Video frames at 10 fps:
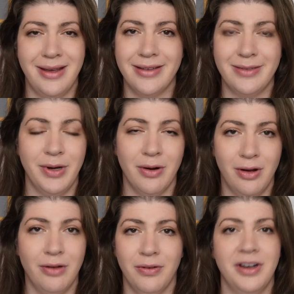yes, we are
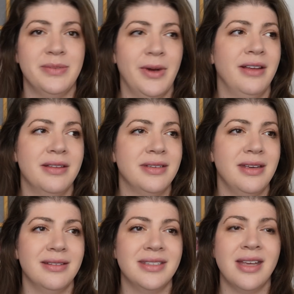all friends behind the
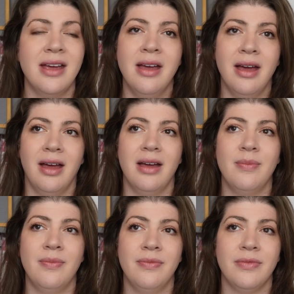scenes,
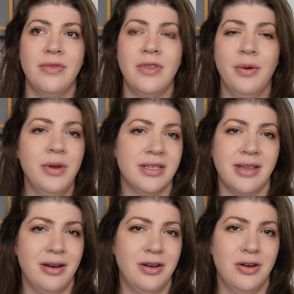no one is
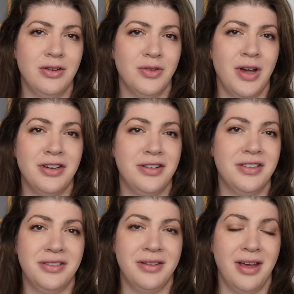out here trying to
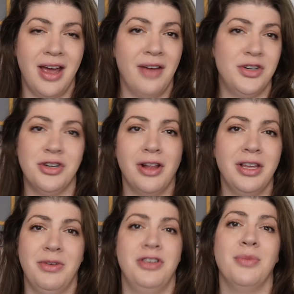just have a
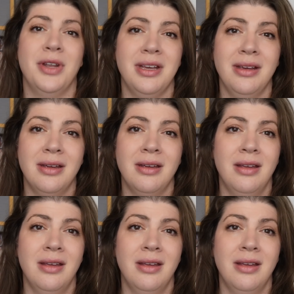jolly with your money.